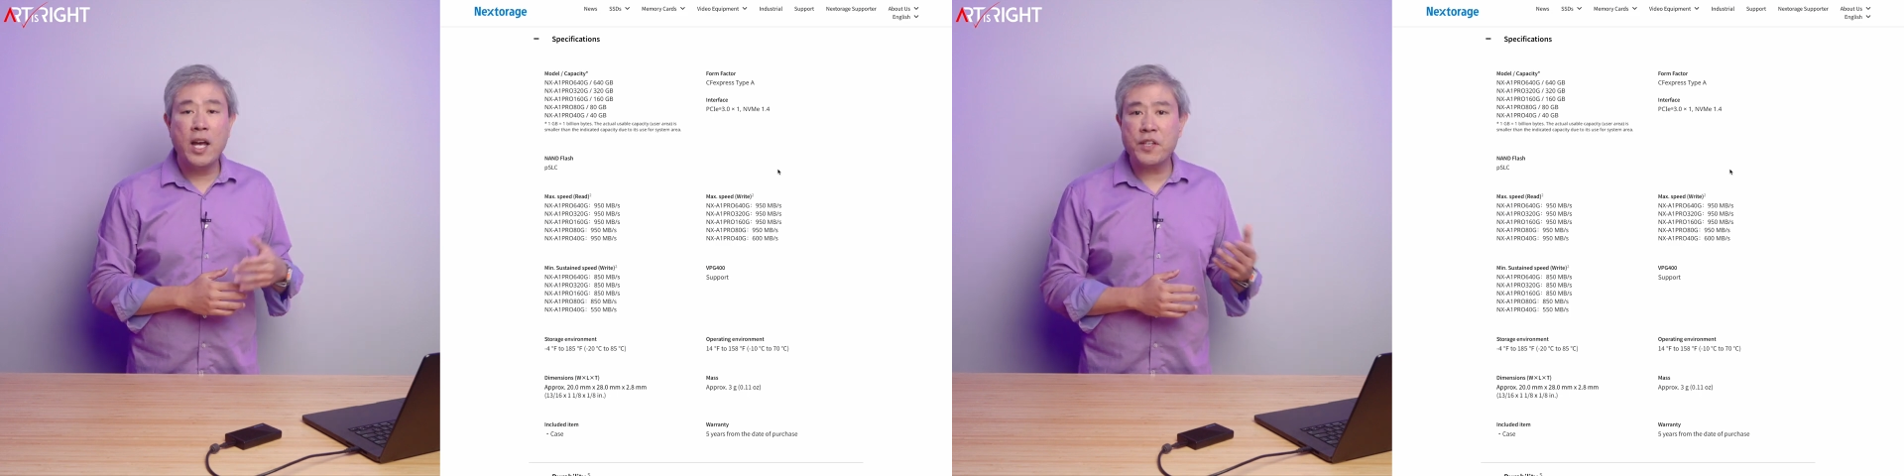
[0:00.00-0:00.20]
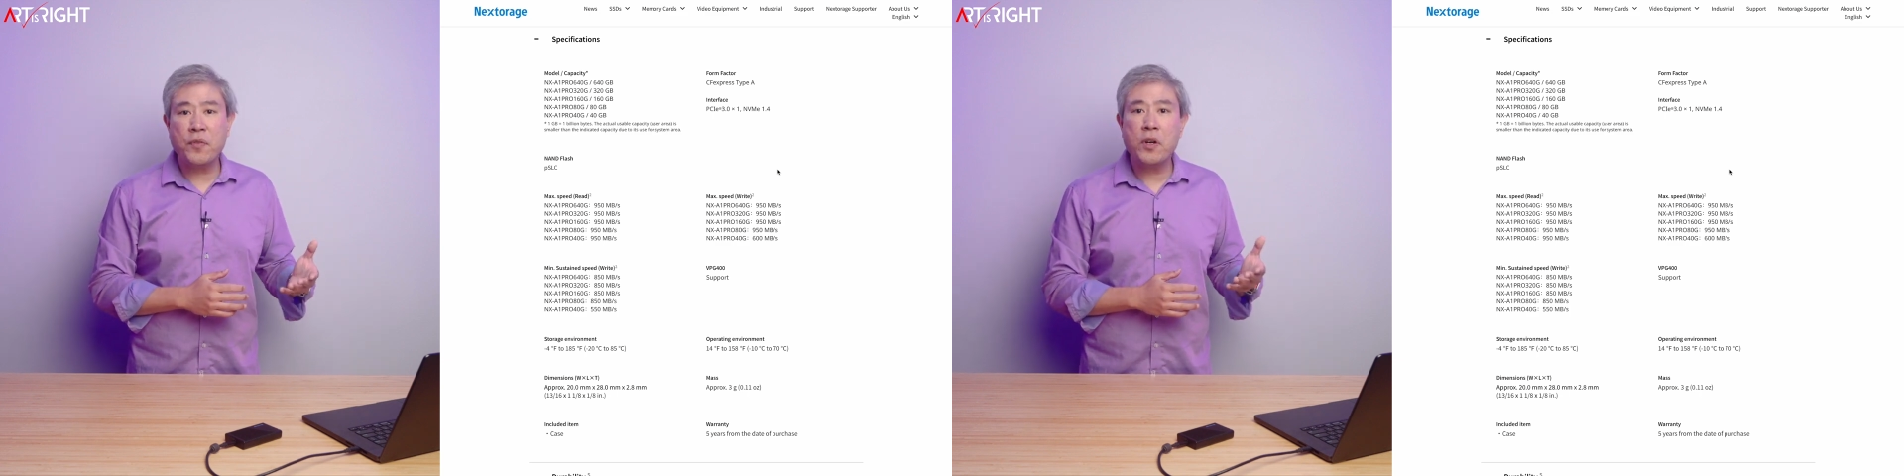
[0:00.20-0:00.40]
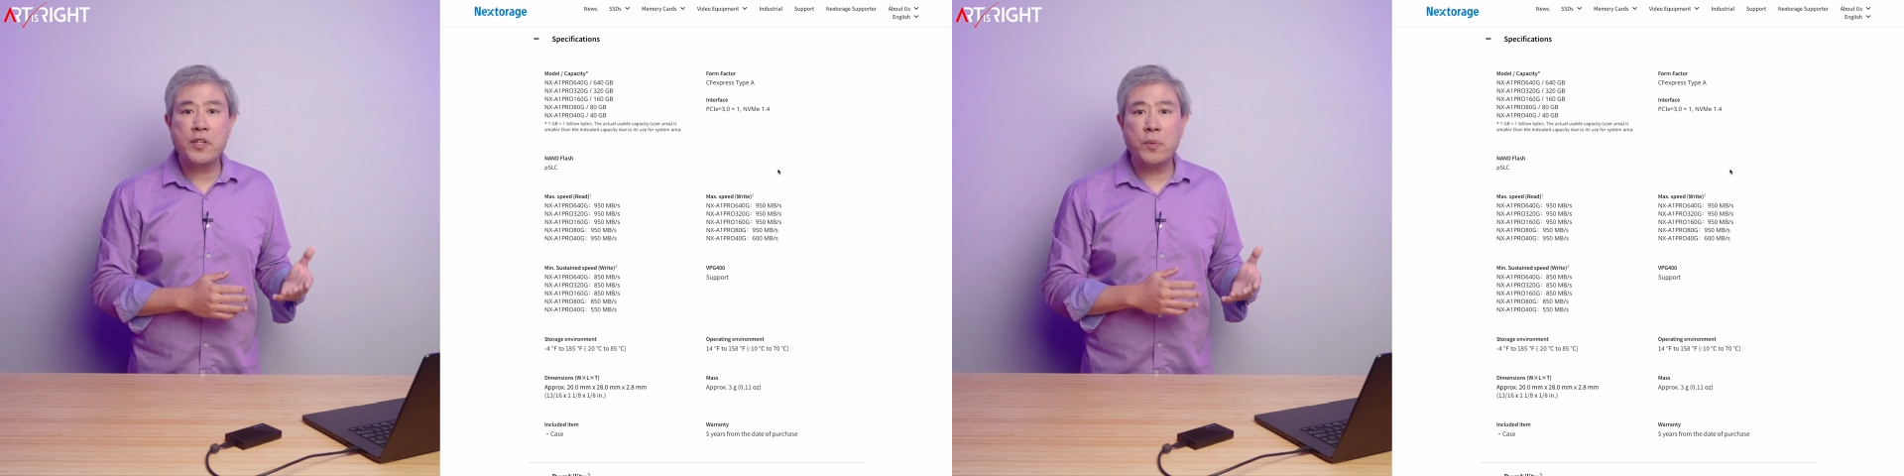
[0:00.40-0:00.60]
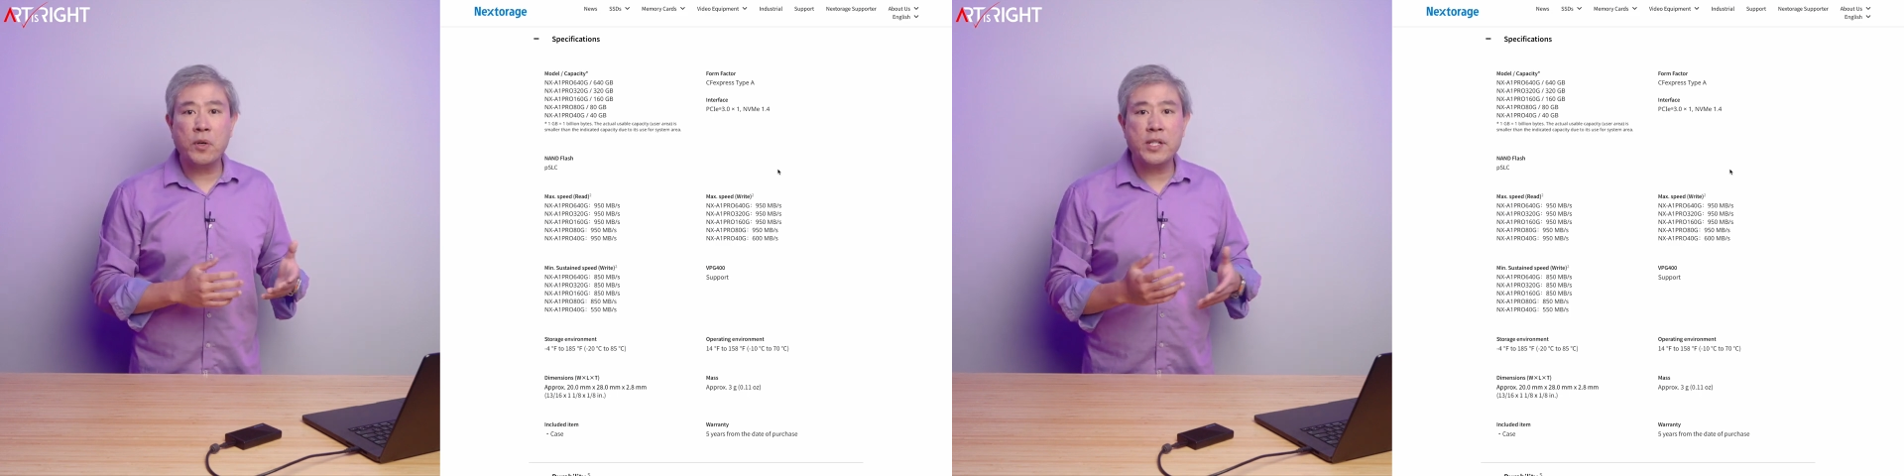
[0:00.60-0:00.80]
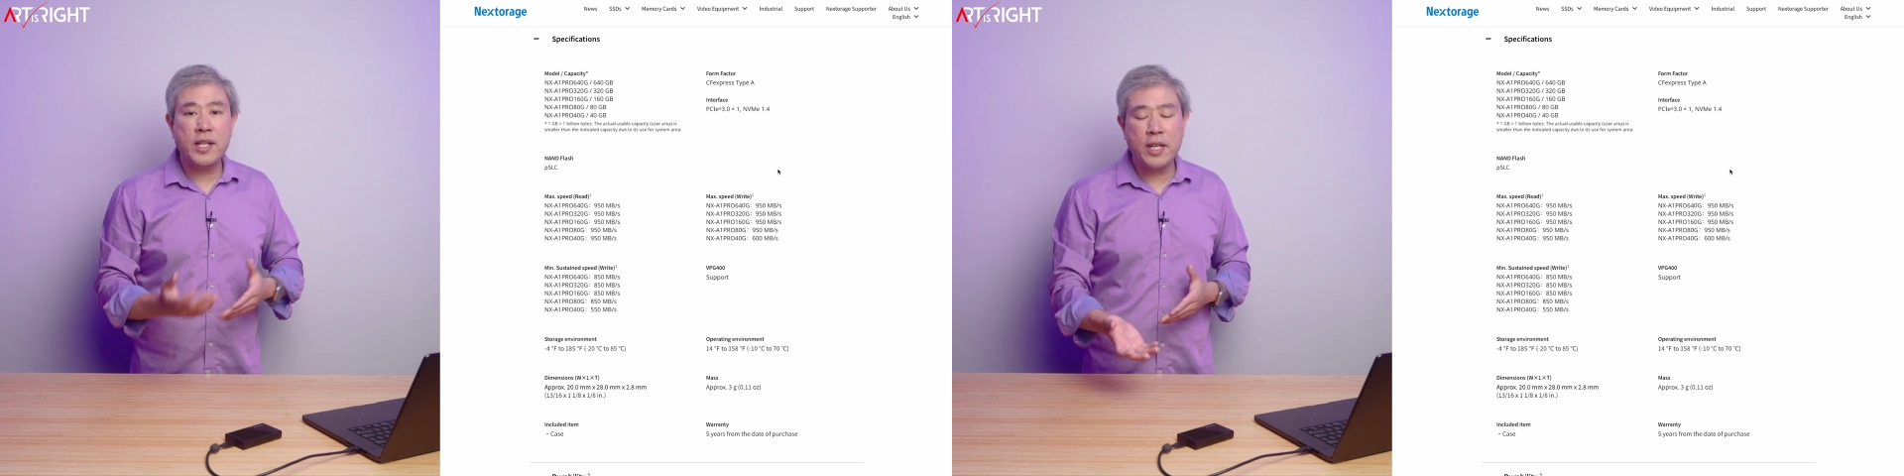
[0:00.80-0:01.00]
As far as
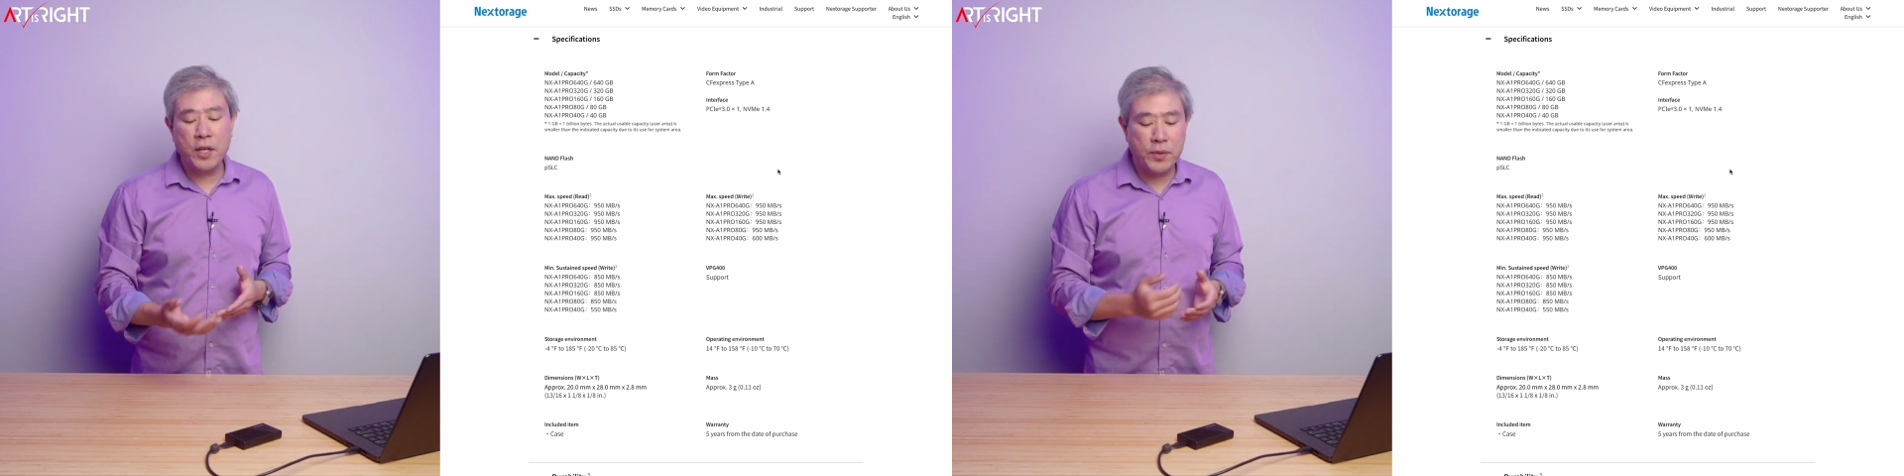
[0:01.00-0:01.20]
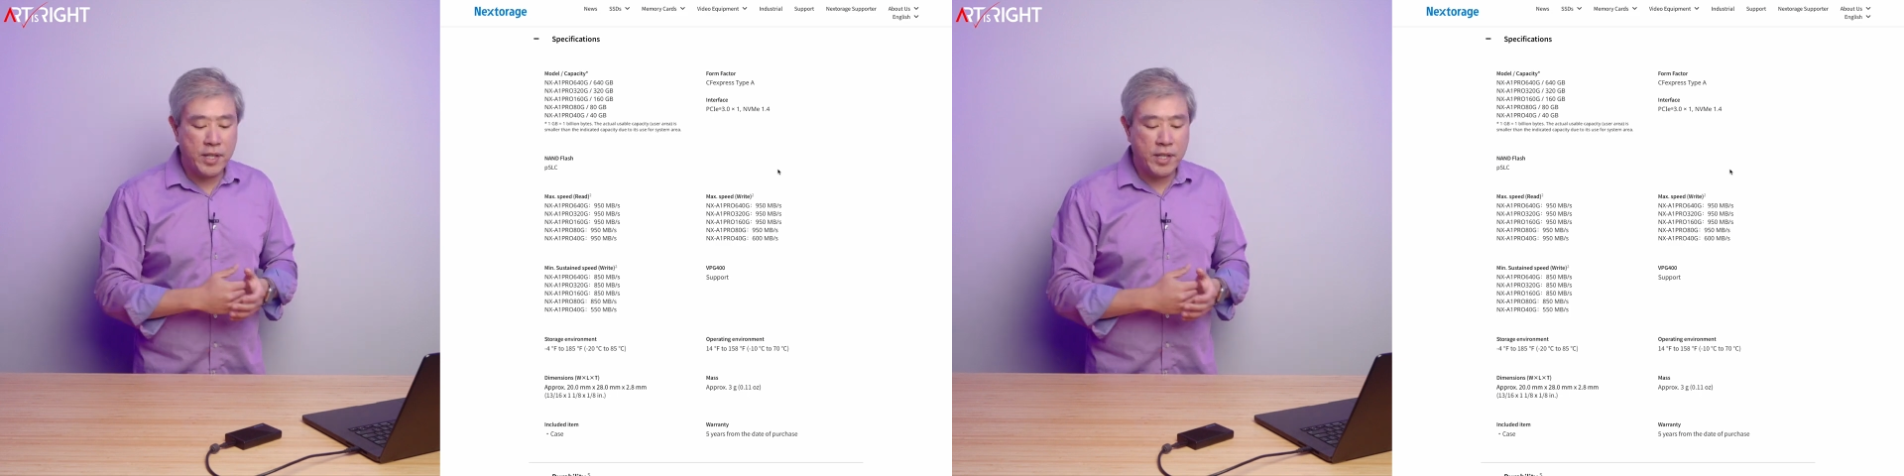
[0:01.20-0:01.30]
warranty go,